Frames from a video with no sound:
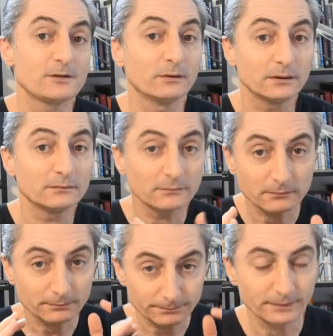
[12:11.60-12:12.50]
So,
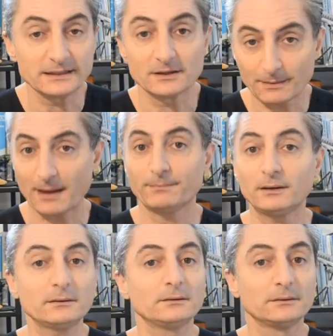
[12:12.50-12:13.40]
please
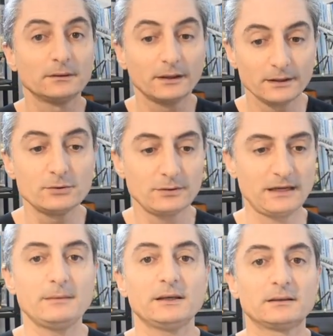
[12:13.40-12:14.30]
remember, you
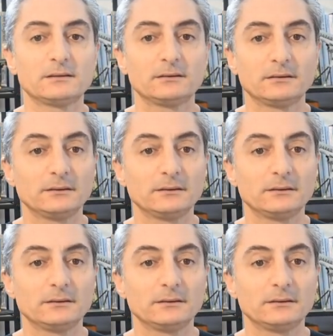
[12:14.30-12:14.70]
keep it.